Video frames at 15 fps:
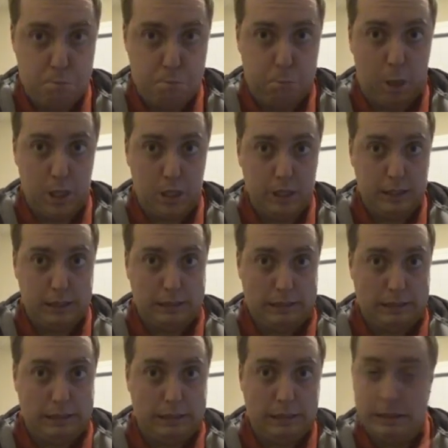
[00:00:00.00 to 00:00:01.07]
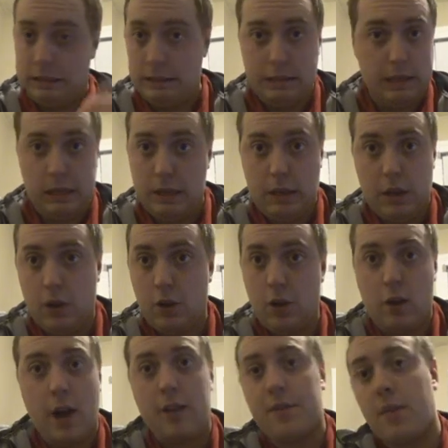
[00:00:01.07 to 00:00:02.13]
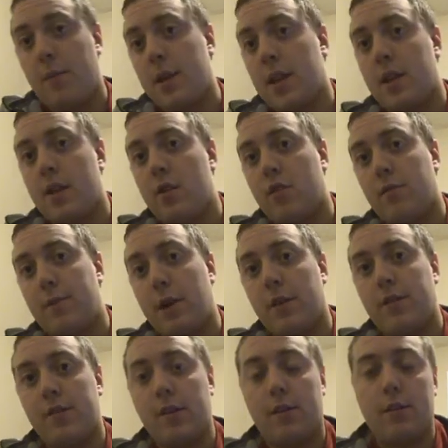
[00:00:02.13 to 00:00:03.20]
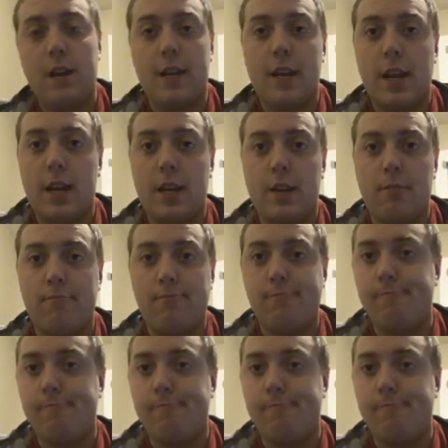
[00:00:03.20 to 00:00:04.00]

But you got somebody that knows Barry's secret identity.